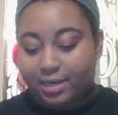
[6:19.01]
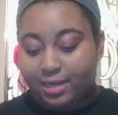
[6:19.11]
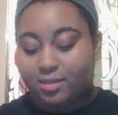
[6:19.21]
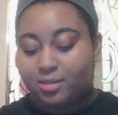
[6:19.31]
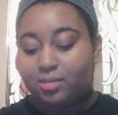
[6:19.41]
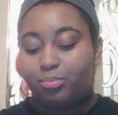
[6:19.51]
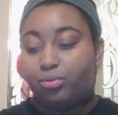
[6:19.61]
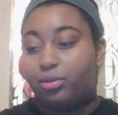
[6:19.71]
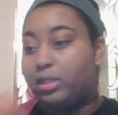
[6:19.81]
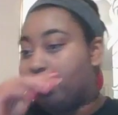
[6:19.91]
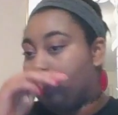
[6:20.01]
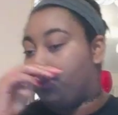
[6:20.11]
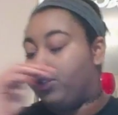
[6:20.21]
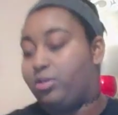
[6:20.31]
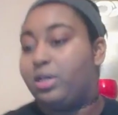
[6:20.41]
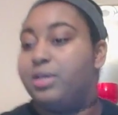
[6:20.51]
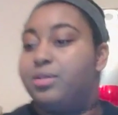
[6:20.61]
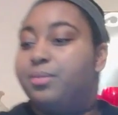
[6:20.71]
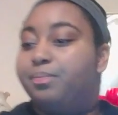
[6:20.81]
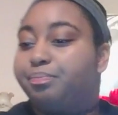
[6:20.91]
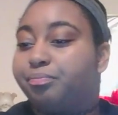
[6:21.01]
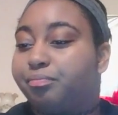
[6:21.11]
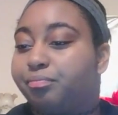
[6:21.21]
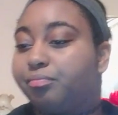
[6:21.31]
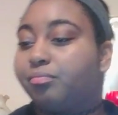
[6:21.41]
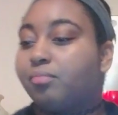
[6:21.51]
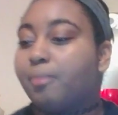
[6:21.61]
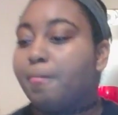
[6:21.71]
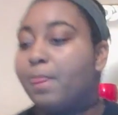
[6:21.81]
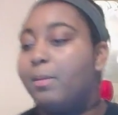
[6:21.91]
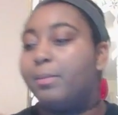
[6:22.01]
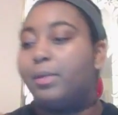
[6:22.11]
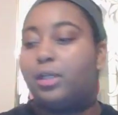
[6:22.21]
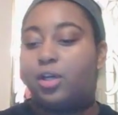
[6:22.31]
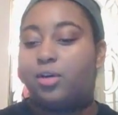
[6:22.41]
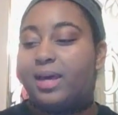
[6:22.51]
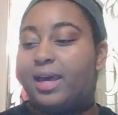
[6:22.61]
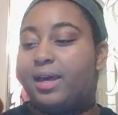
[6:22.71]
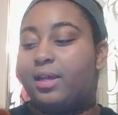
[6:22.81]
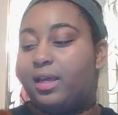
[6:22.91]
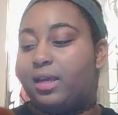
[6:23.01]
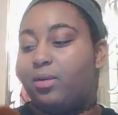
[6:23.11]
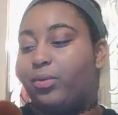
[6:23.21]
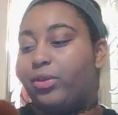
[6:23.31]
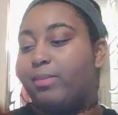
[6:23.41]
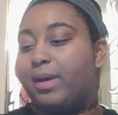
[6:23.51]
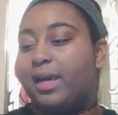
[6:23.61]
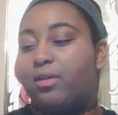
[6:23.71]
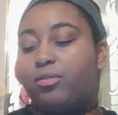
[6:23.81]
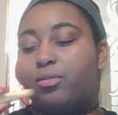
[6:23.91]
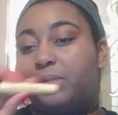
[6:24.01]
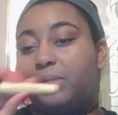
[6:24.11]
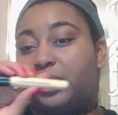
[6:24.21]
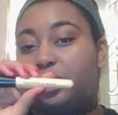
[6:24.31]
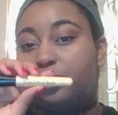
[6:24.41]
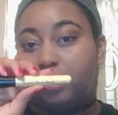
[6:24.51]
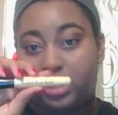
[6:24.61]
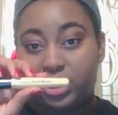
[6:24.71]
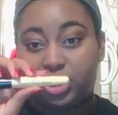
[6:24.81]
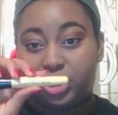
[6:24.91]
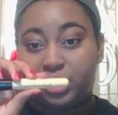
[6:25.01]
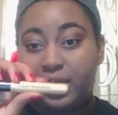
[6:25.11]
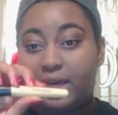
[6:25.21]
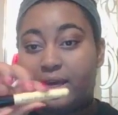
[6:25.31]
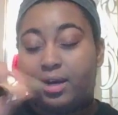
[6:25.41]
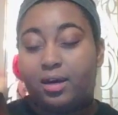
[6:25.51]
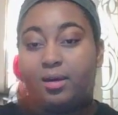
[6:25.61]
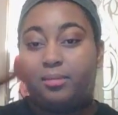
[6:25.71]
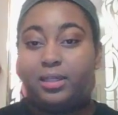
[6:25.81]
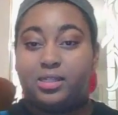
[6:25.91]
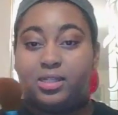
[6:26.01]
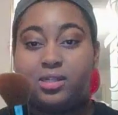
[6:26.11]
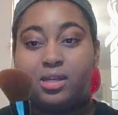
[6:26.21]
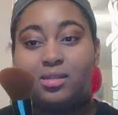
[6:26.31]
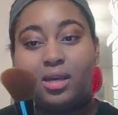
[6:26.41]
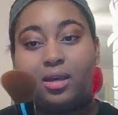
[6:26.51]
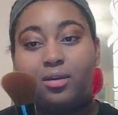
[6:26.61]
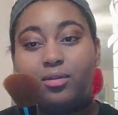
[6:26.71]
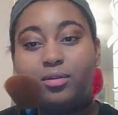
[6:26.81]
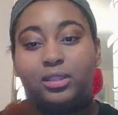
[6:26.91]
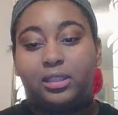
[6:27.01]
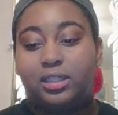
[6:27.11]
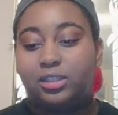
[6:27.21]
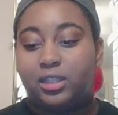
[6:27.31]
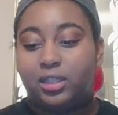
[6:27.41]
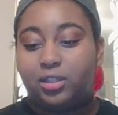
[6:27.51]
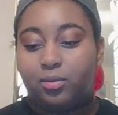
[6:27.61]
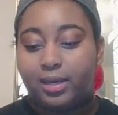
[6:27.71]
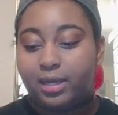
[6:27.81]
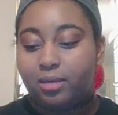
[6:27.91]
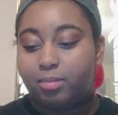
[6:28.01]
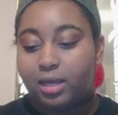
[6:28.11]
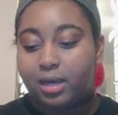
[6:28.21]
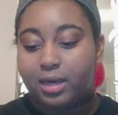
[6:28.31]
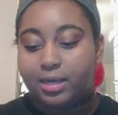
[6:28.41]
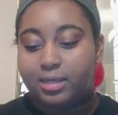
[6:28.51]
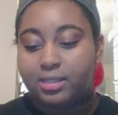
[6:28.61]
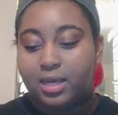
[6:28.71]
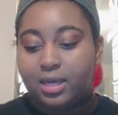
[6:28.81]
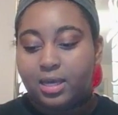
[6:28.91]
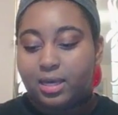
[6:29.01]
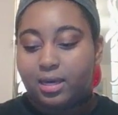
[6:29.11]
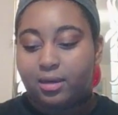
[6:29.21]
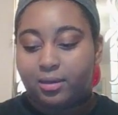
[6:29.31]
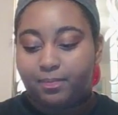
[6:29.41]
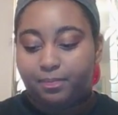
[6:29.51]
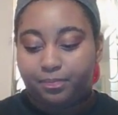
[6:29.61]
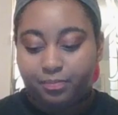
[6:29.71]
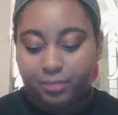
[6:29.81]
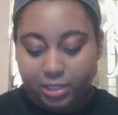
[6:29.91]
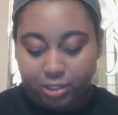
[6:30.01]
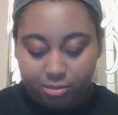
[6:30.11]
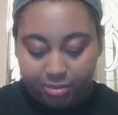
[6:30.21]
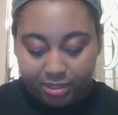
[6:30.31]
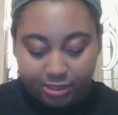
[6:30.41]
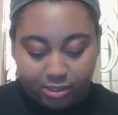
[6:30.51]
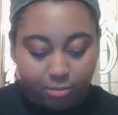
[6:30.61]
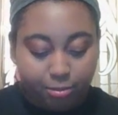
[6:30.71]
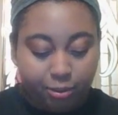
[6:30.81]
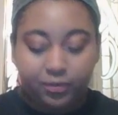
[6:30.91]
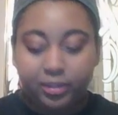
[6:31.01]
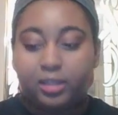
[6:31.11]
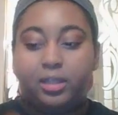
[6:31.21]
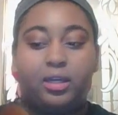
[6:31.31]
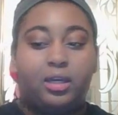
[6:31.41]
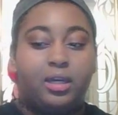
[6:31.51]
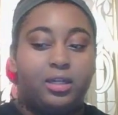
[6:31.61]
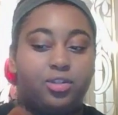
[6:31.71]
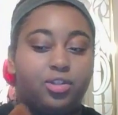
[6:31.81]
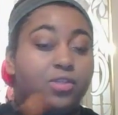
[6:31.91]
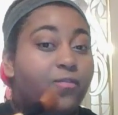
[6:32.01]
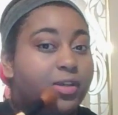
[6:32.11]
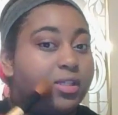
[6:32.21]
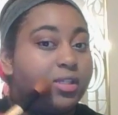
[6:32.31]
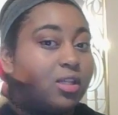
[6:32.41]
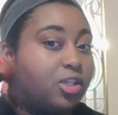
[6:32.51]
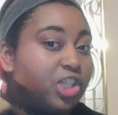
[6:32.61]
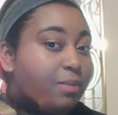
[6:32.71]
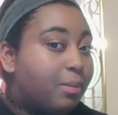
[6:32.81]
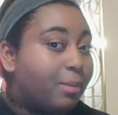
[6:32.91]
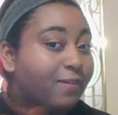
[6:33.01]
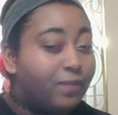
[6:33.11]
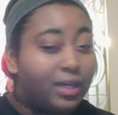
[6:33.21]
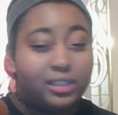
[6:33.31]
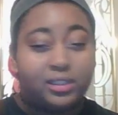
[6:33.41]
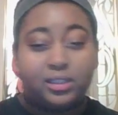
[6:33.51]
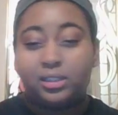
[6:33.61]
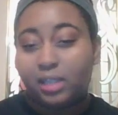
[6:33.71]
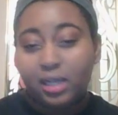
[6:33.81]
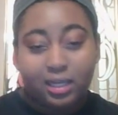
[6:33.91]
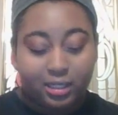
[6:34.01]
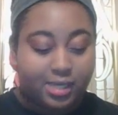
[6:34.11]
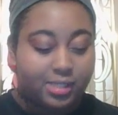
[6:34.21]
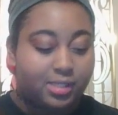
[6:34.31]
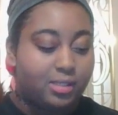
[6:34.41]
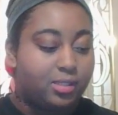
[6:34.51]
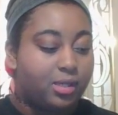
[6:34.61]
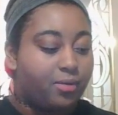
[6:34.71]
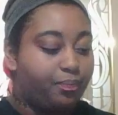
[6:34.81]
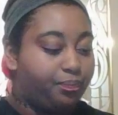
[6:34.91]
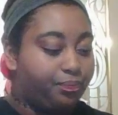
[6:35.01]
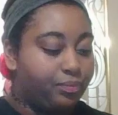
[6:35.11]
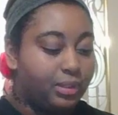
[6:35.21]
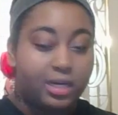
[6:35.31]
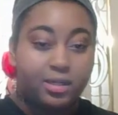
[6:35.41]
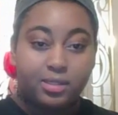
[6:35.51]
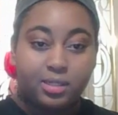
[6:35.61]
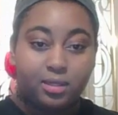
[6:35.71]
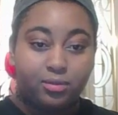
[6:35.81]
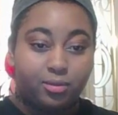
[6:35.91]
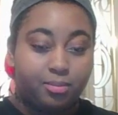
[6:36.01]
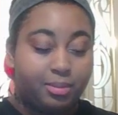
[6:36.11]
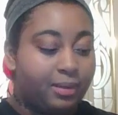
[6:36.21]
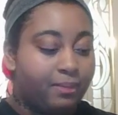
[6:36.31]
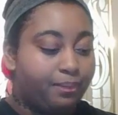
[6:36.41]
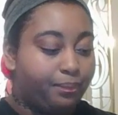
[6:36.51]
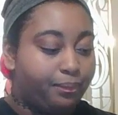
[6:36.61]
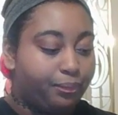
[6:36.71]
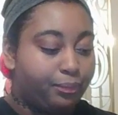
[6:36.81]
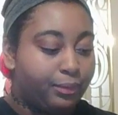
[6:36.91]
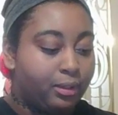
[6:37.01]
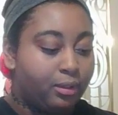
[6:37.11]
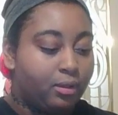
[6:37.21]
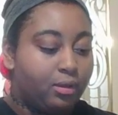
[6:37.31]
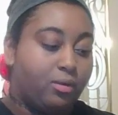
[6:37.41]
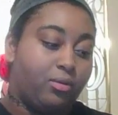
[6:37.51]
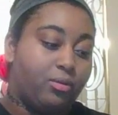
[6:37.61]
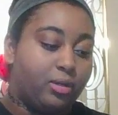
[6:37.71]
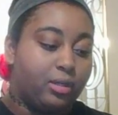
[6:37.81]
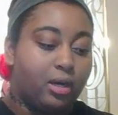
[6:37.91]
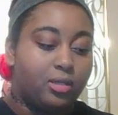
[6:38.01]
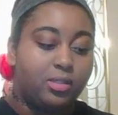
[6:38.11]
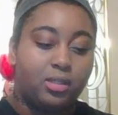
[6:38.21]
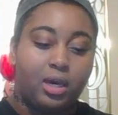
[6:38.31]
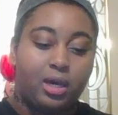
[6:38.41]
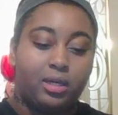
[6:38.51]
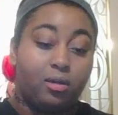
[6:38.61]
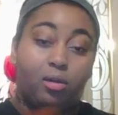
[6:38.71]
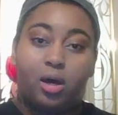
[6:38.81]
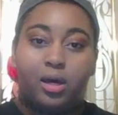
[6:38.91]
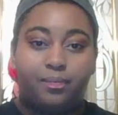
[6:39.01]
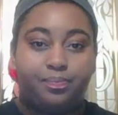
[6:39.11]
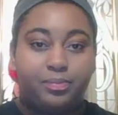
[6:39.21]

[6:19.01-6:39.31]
there's some pretty colors, you guys. But I'm gonna go ahead in with my angled blush brush, because it's angled and I just like the way it applies. It just blends so perfectly and it just fits to the shape of my face nicely. So I just get a little bit, or honestly I get a lot,